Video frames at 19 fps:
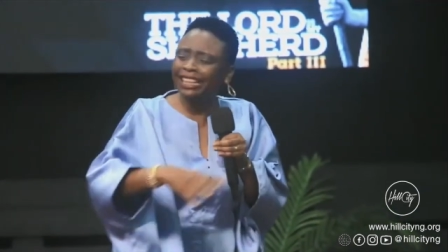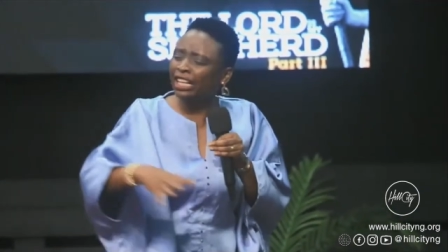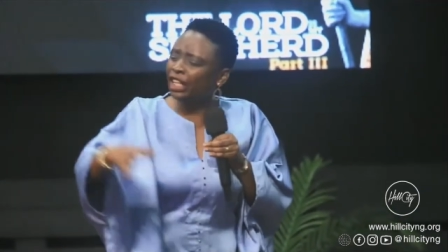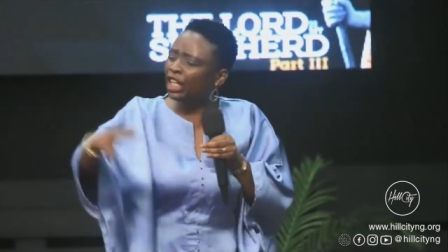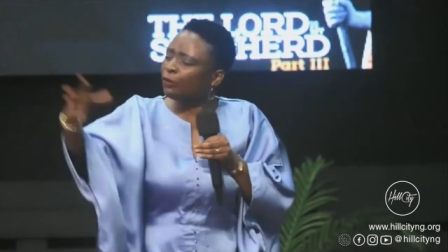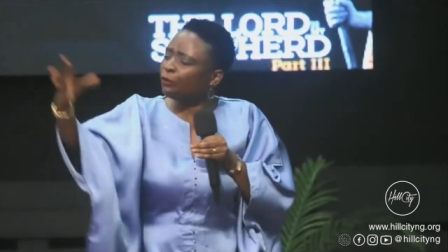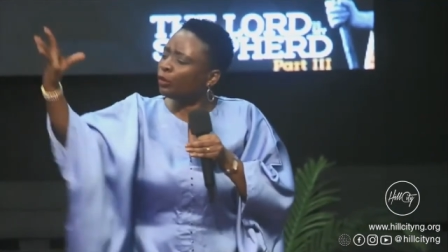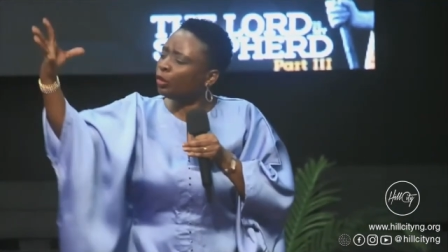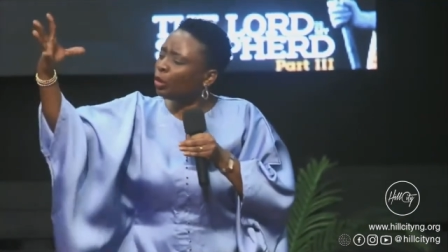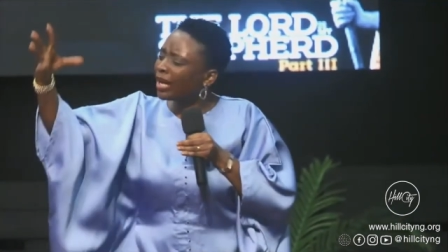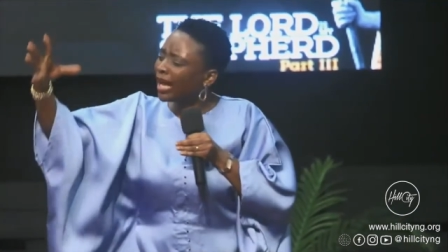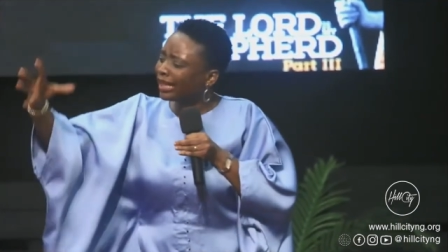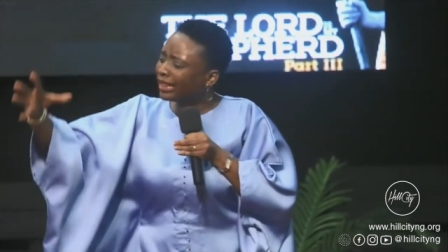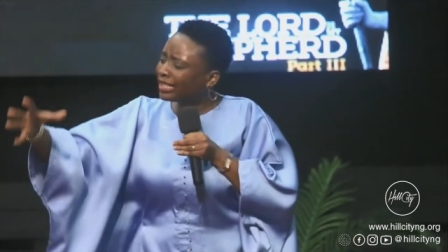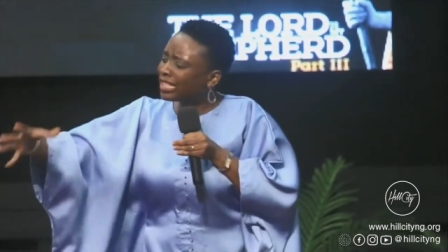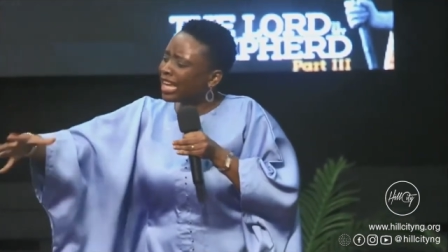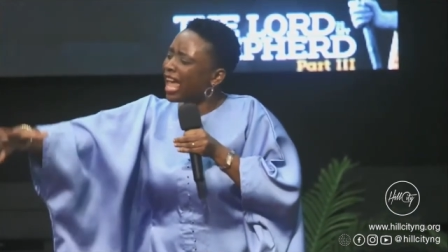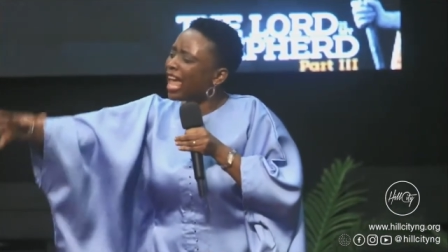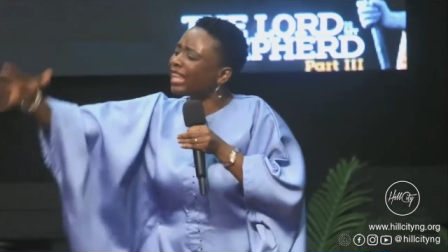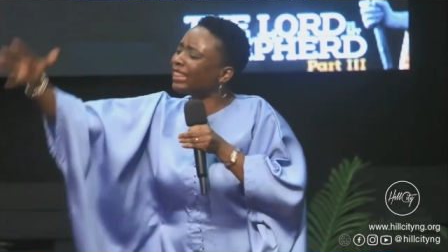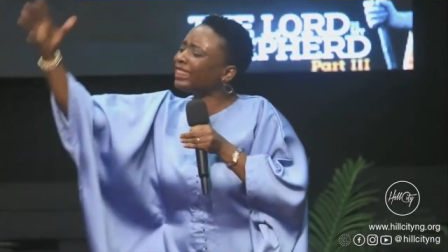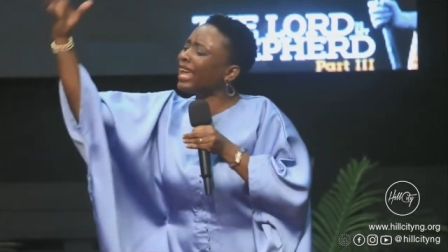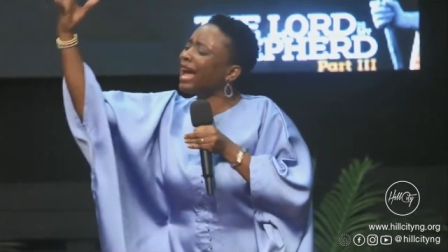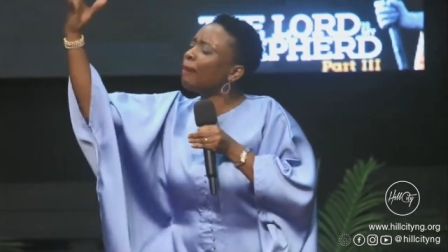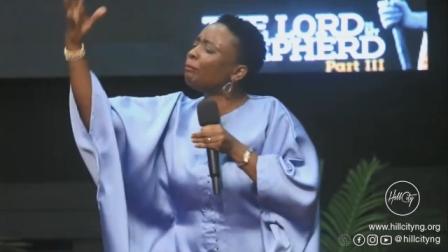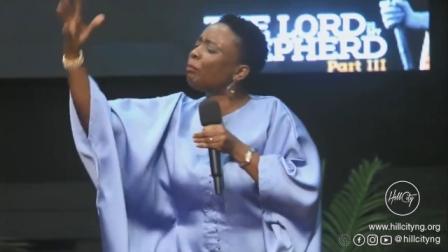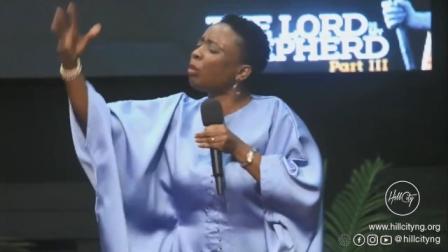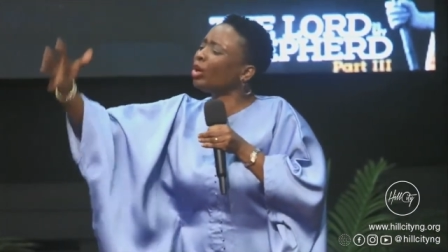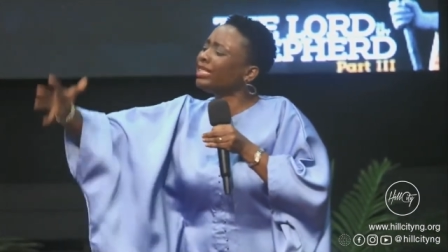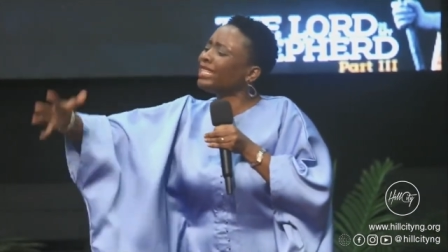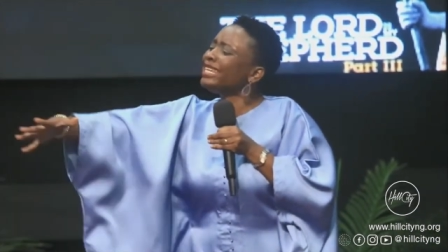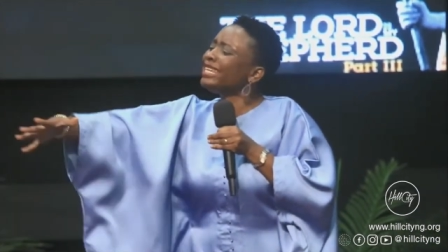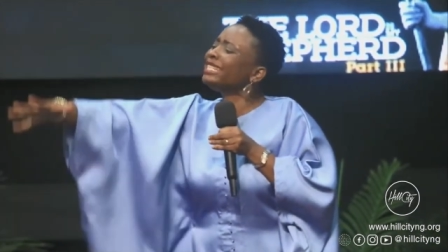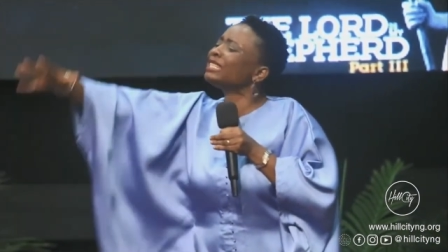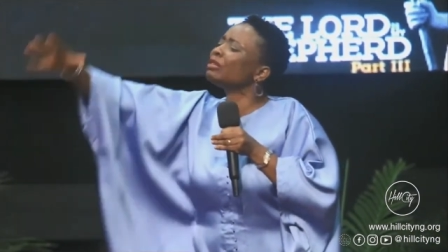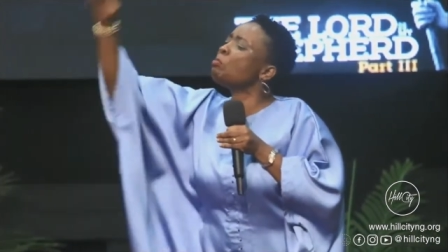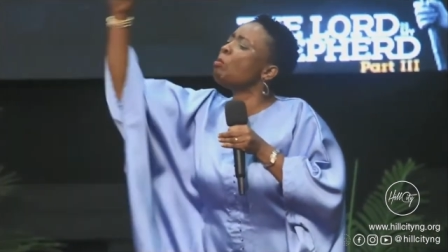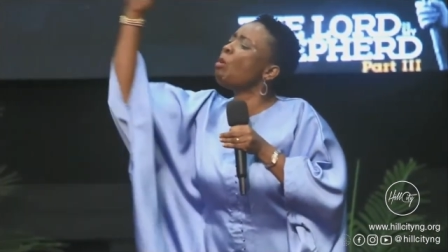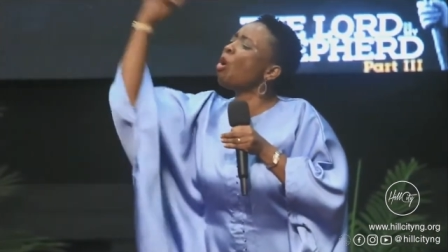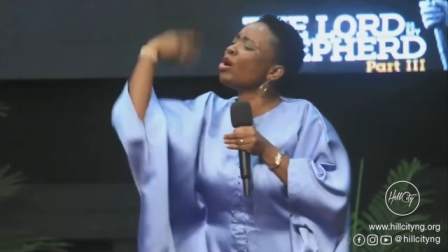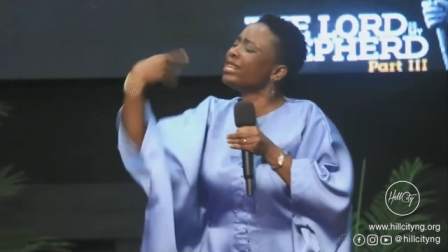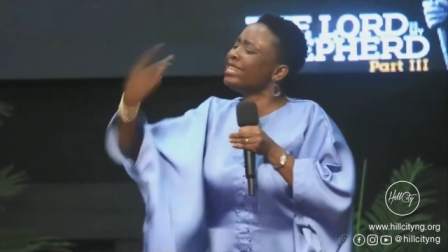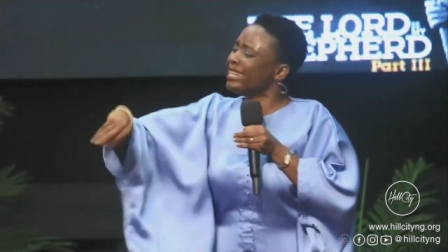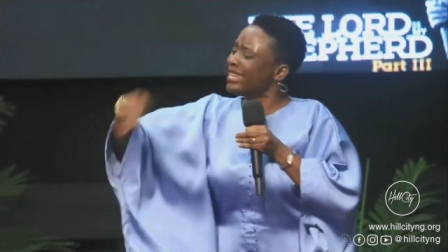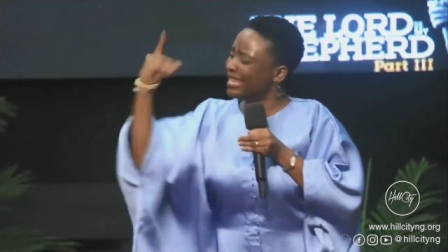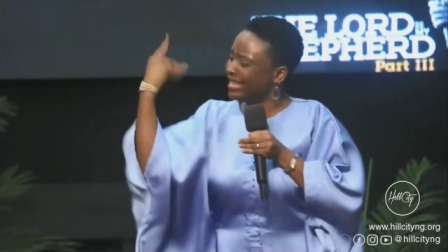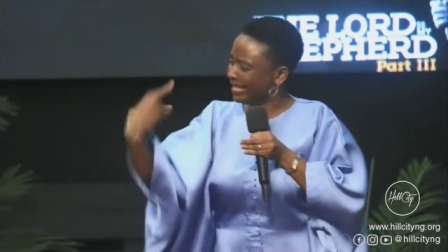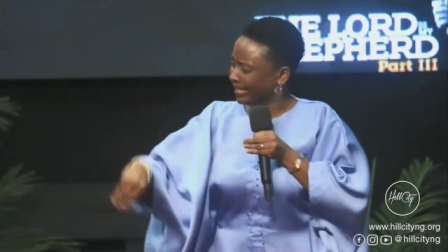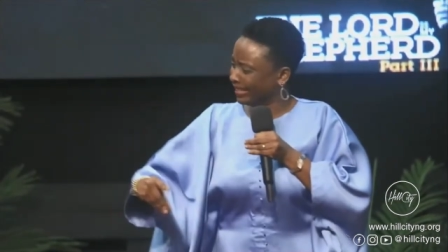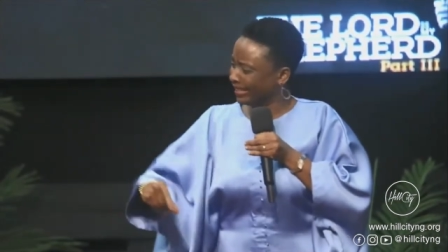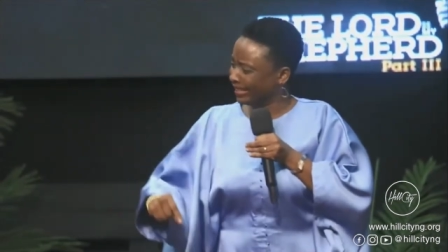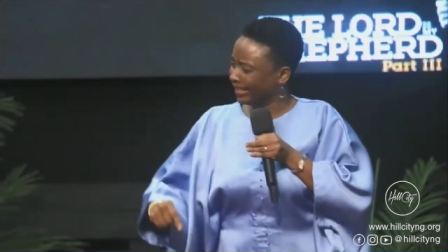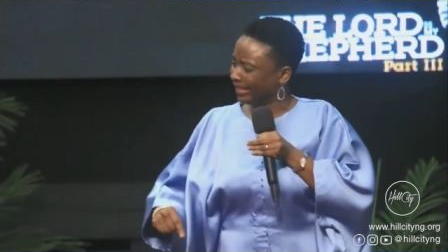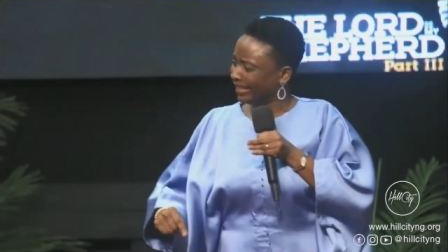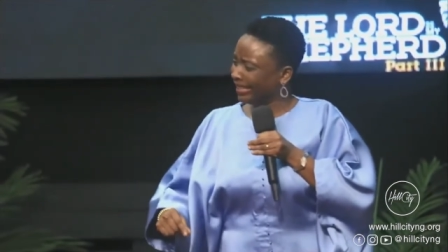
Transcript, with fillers: and then if you look at the sheep, their body is money.